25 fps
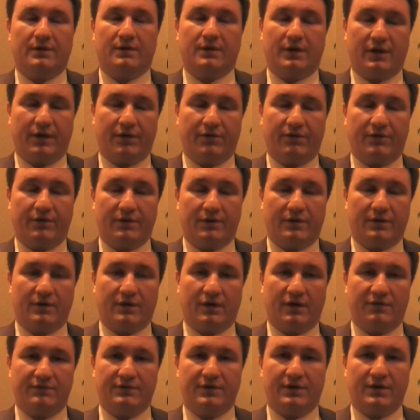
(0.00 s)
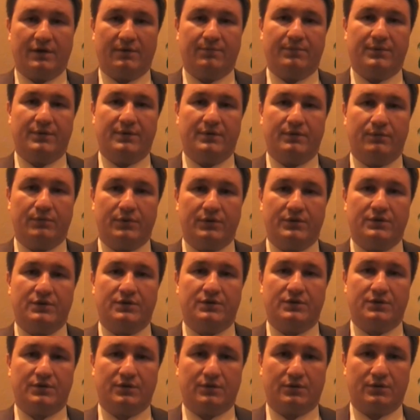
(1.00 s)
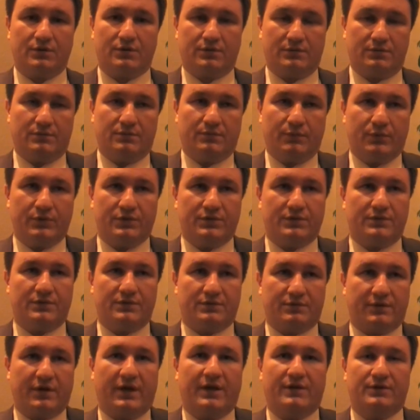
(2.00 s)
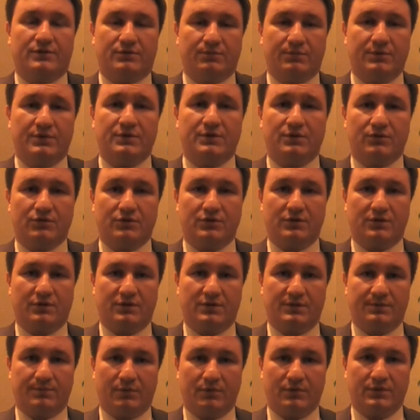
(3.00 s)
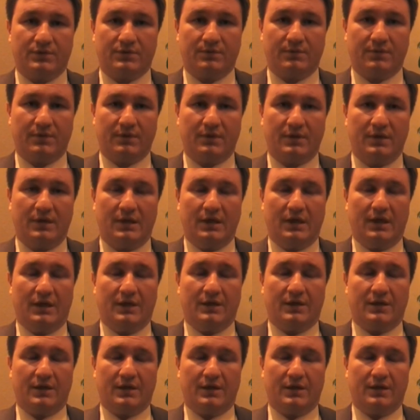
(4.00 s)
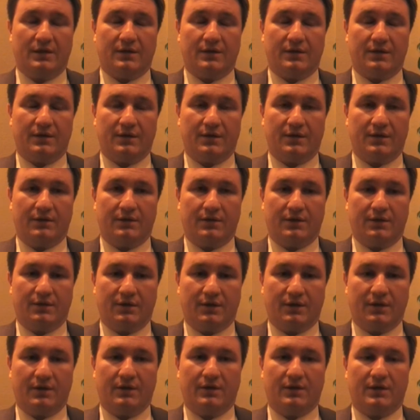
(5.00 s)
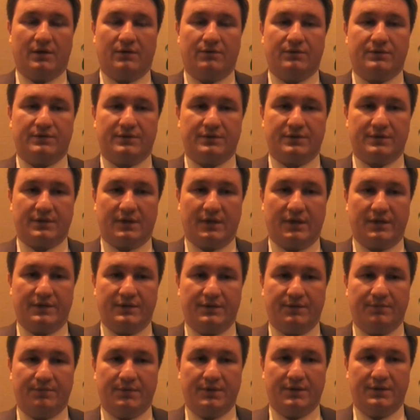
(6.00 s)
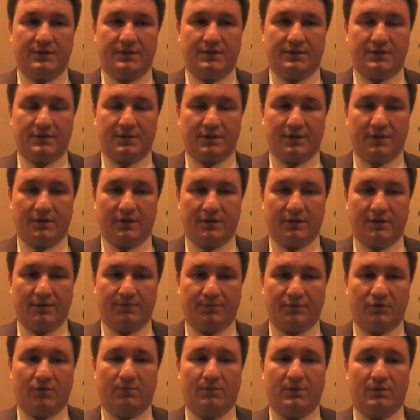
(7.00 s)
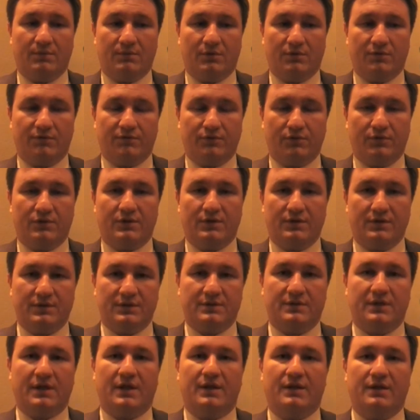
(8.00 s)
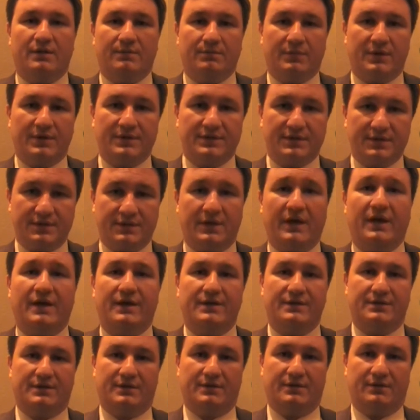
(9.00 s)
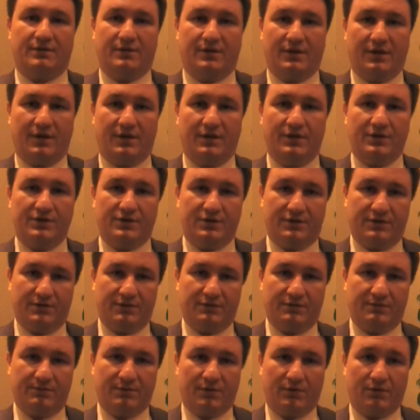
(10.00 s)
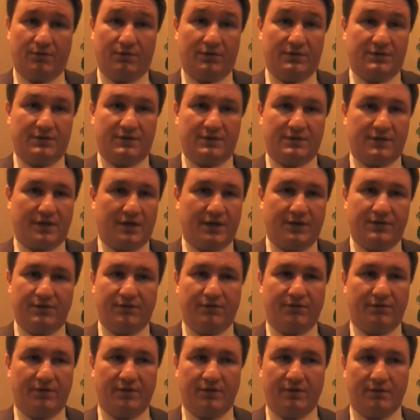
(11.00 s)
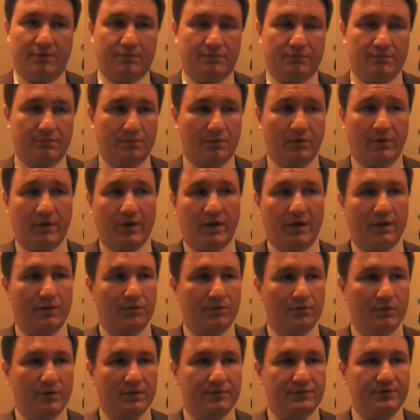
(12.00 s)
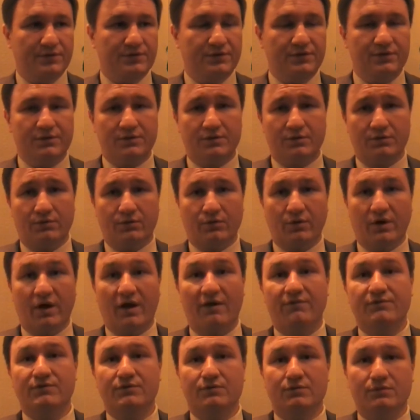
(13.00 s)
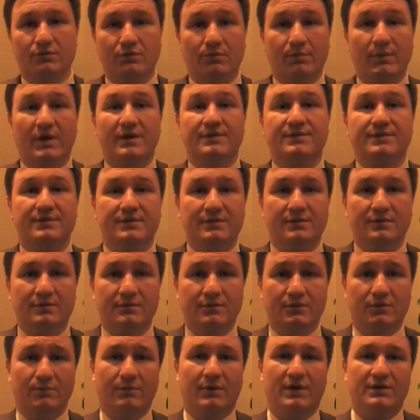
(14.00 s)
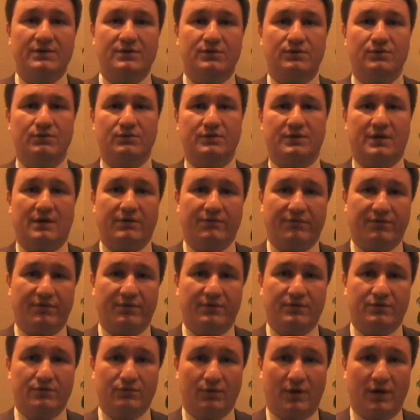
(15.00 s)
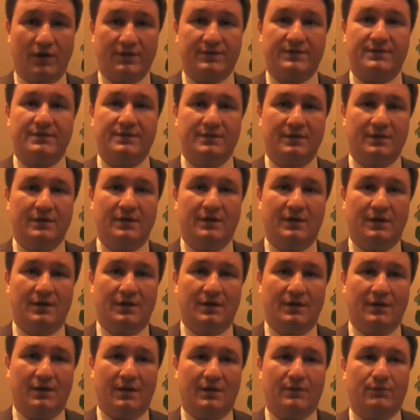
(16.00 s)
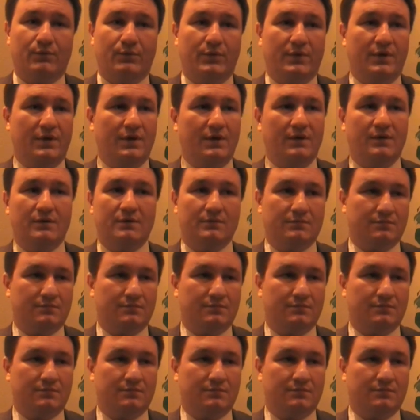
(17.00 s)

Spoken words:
I think every company which is trying to be socially responsible in our society meets the problem of not understanding by society the initiatives, because the society think, okay, you are rich, so you have to, you must do something to us, and we